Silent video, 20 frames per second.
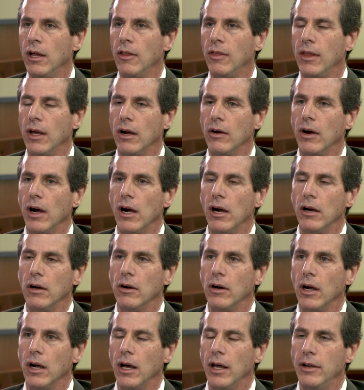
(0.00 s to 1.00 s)
There
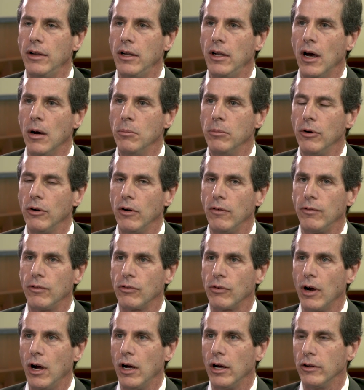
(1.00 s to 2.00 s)
are a number of
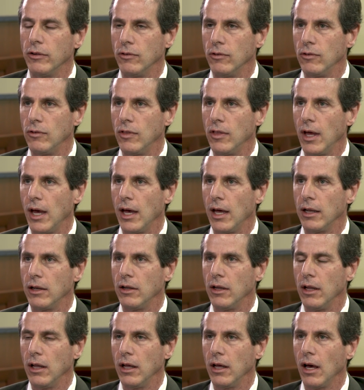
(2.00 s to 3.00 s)
drugs that
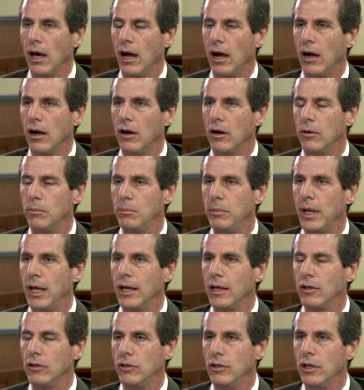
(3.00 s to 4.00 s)
are
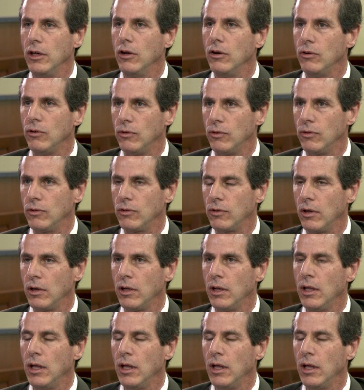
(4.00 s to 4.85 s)
being used